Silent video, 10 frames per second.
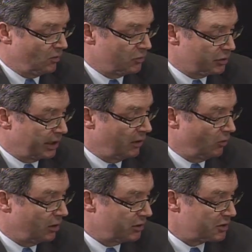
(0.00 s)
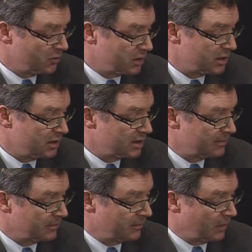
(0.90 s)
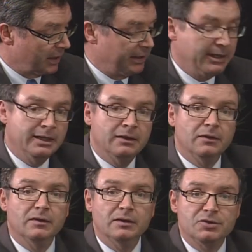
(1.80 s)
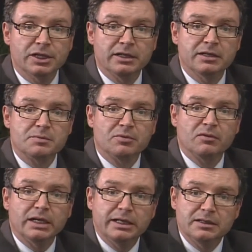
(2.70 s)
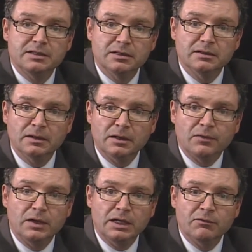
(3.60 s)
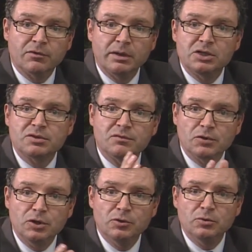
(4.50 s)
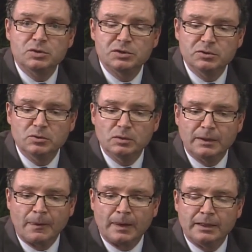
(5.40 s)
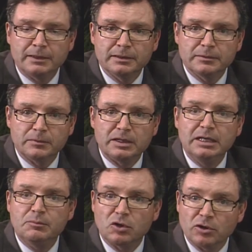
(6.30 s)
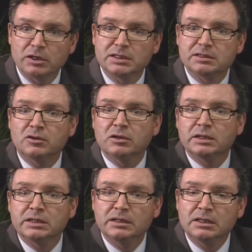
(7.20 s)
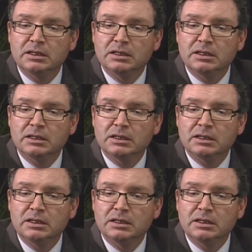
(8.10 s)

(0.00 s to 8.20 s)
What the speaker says: drinking water sources. And Jenna has provided the information for you to keep current on